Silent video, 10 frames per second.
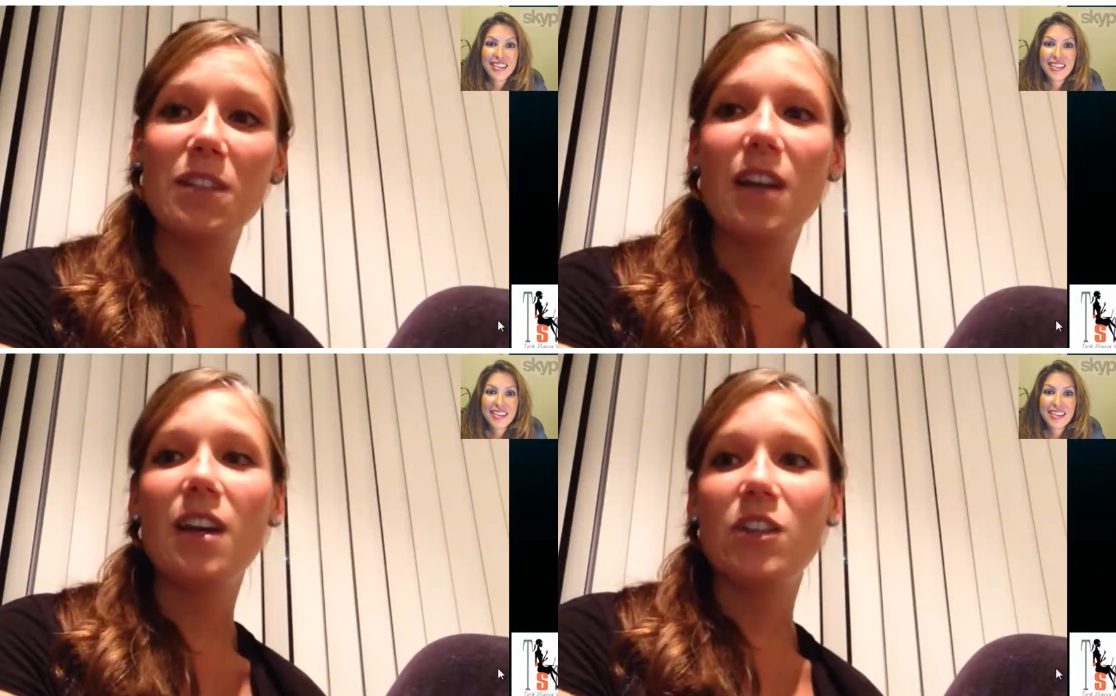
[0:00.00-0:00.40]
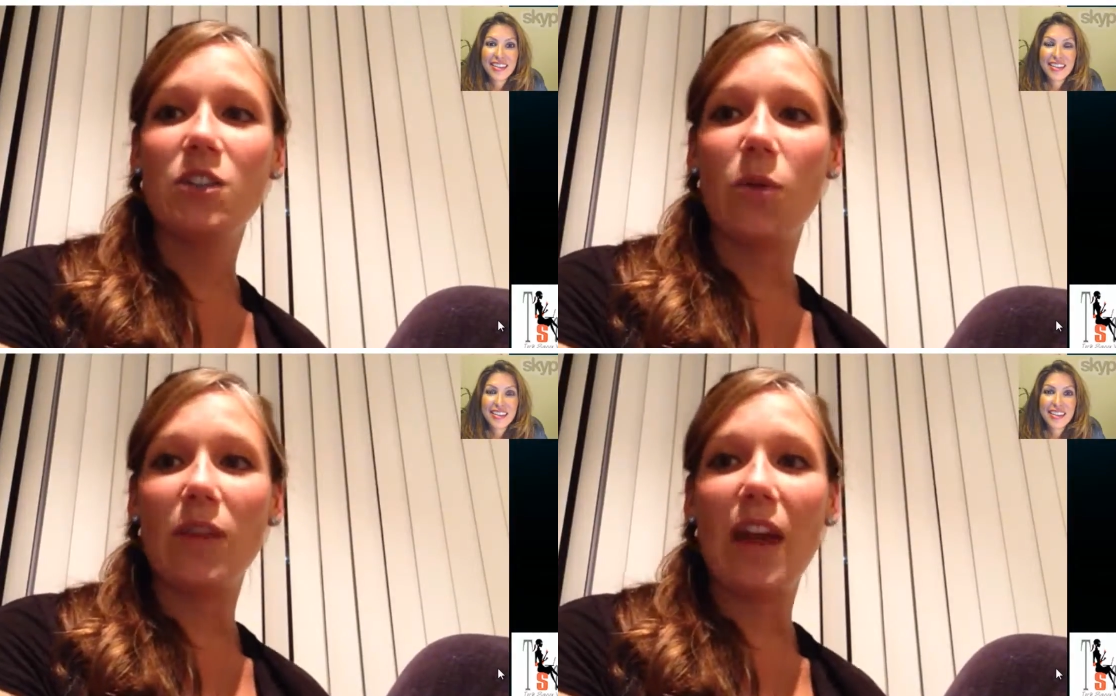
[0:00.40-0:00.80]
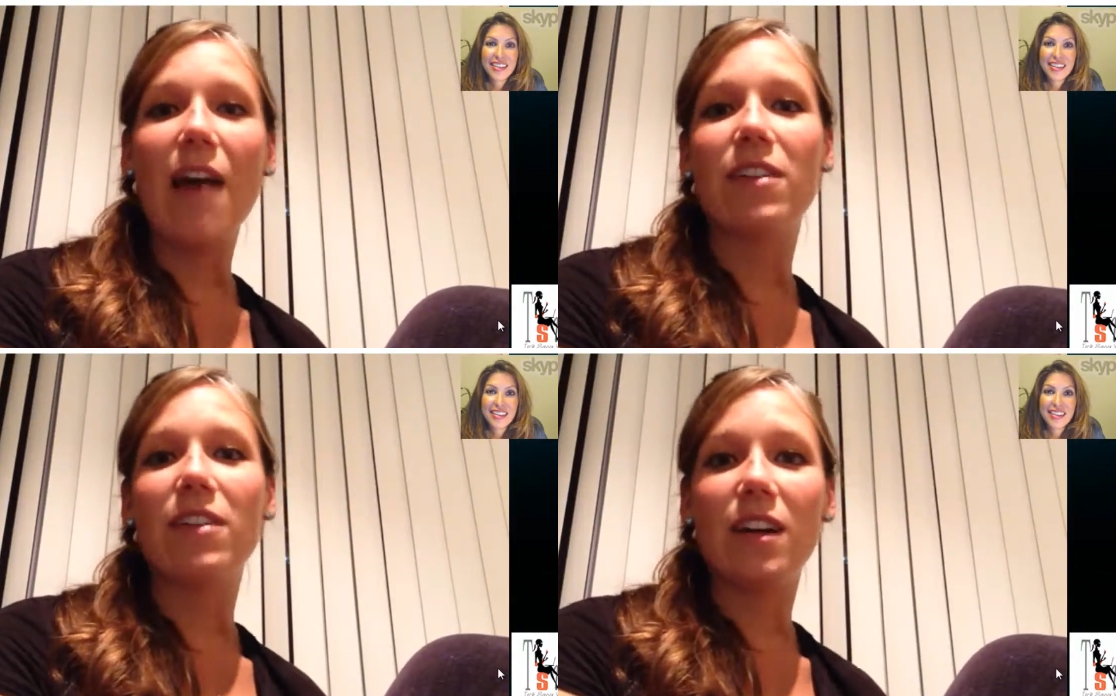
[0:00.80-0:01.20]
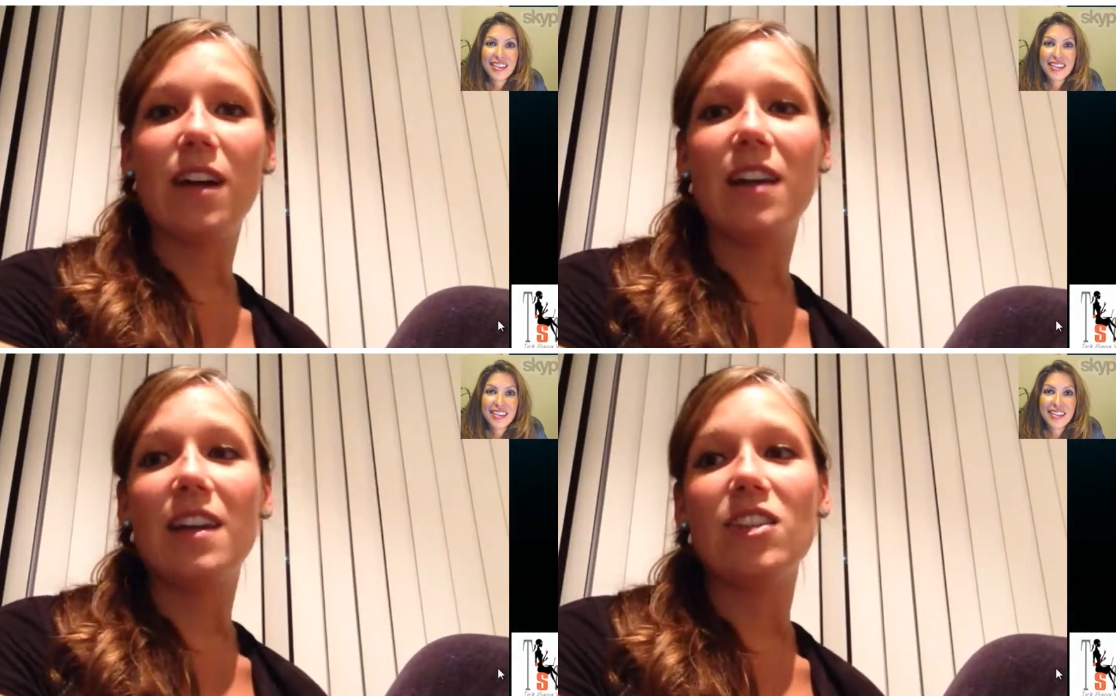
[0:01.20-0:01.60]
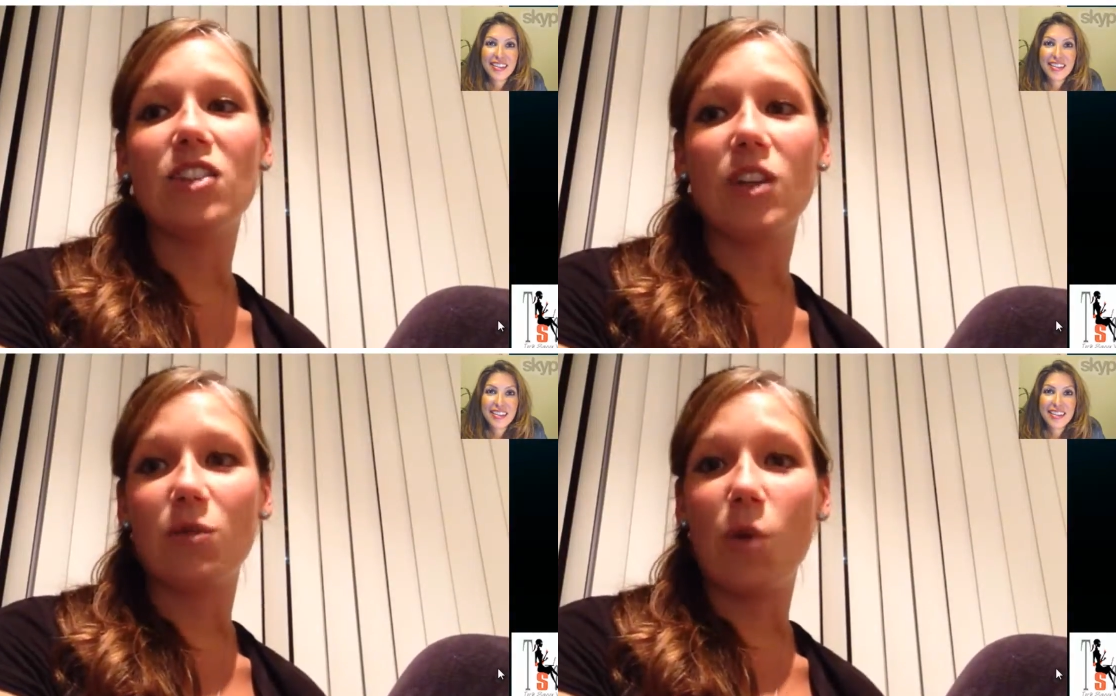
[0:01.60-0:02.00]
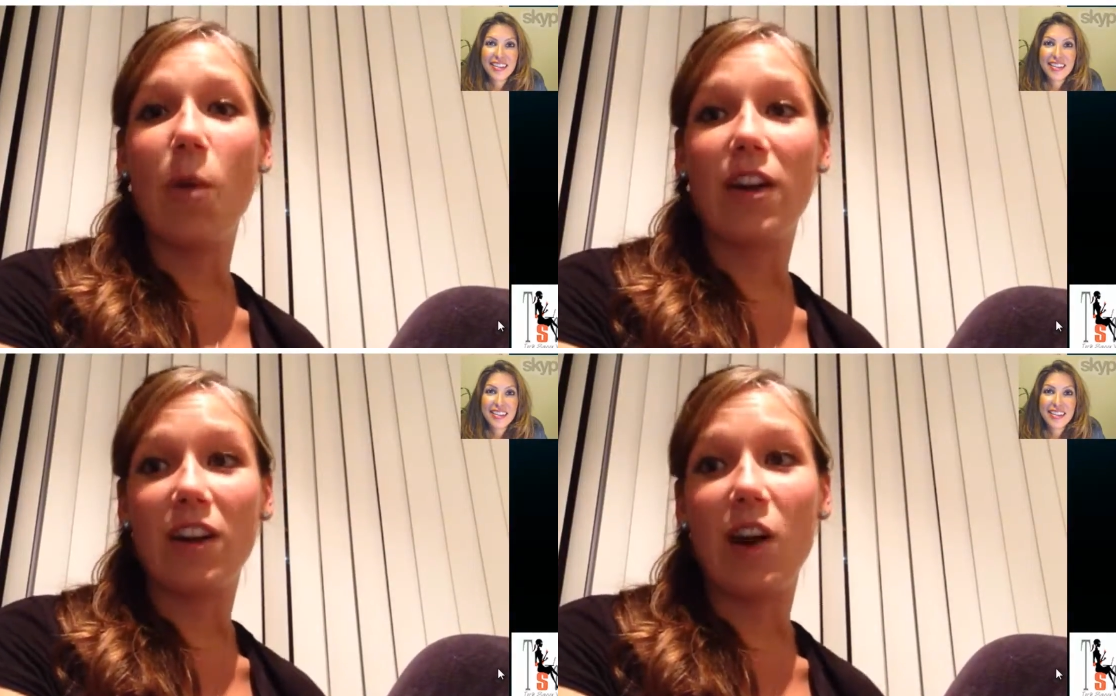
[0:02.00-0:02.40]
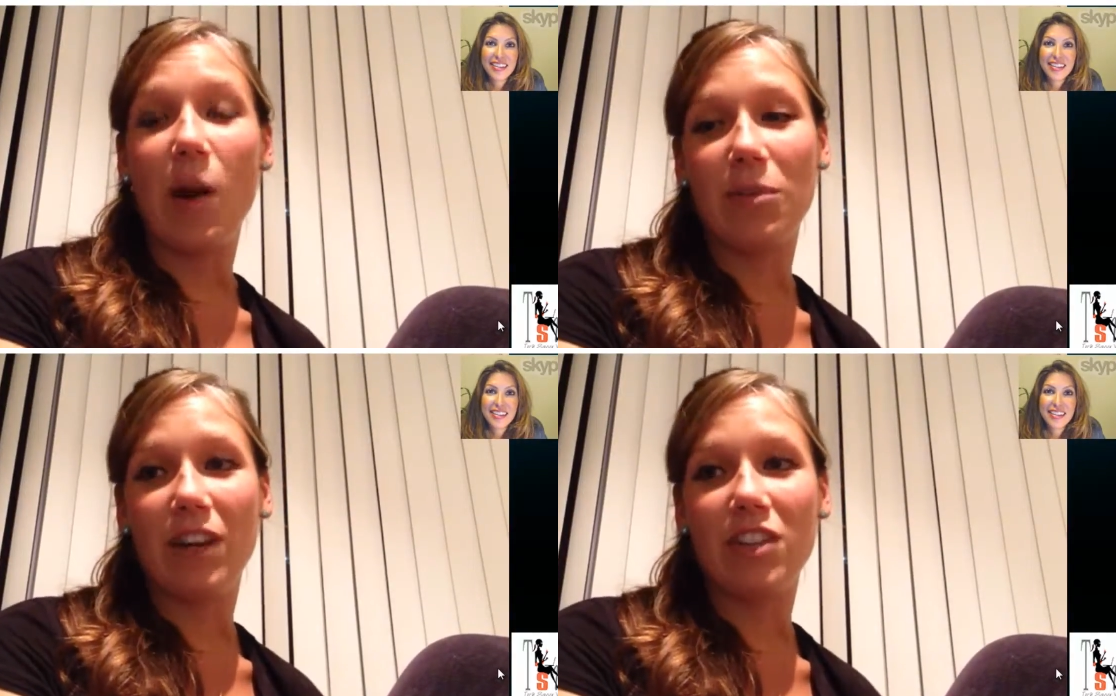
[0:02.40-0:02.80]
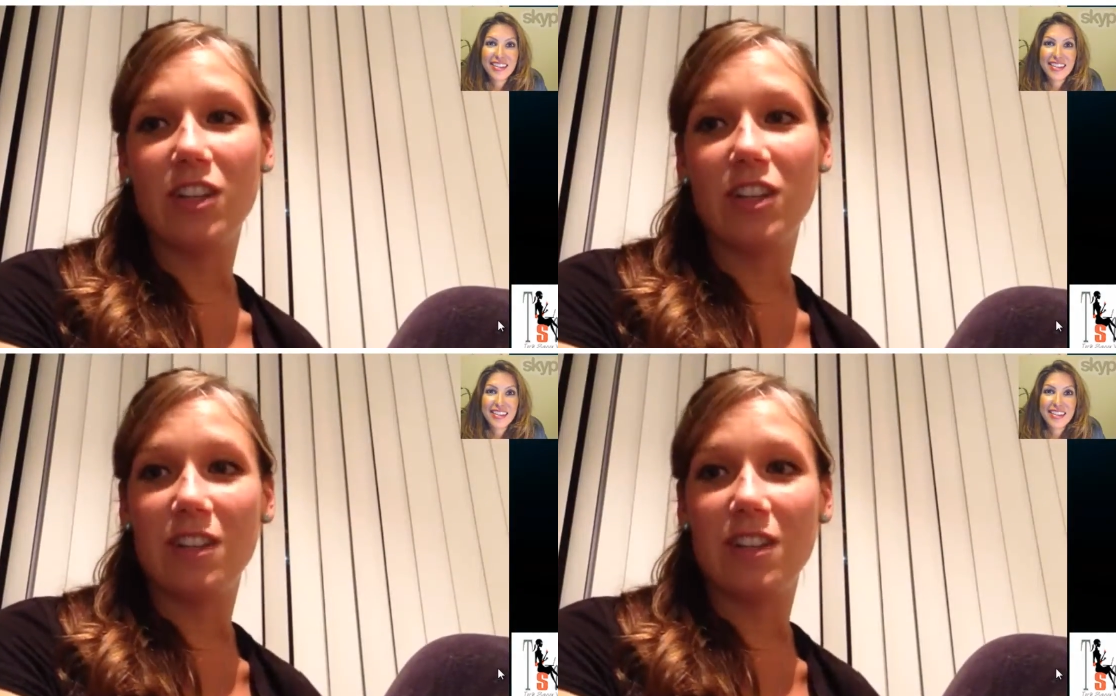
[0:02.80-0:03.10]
Speaker 1: So they have a, a niche in robotic operations and